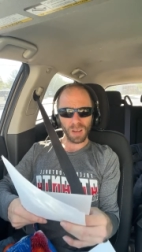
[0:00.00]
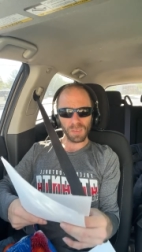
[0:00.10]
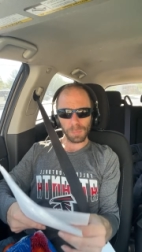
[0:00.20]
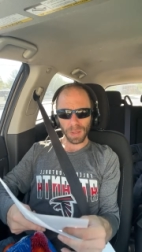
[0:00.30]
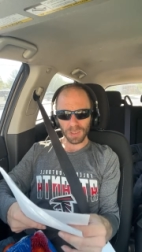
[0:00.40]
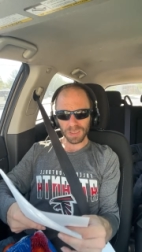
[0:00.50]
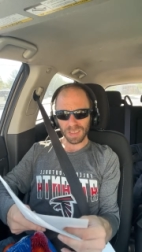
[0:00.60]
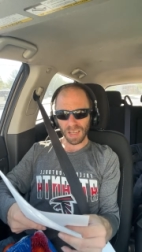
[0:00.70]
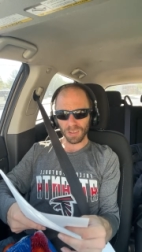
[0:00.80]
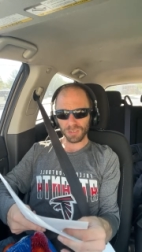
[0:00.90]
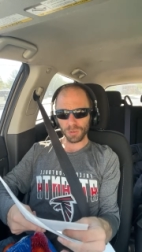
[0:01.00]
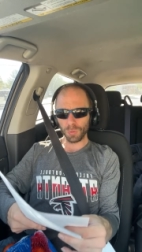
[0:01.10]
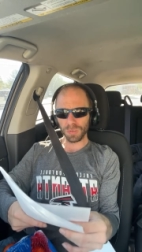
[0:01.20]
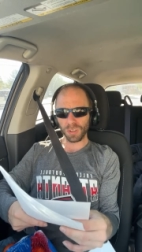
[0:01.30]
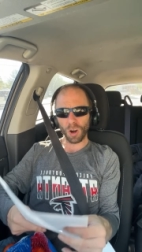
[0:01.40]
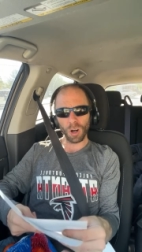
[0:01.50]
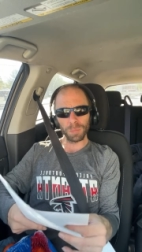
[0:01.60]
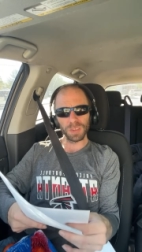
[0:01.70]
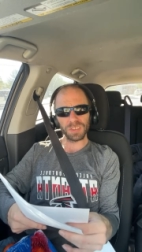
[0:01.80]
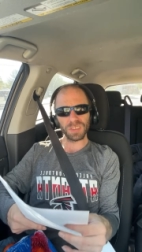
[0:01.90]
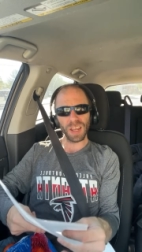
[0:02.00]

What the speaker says: of appellate counsel was harmless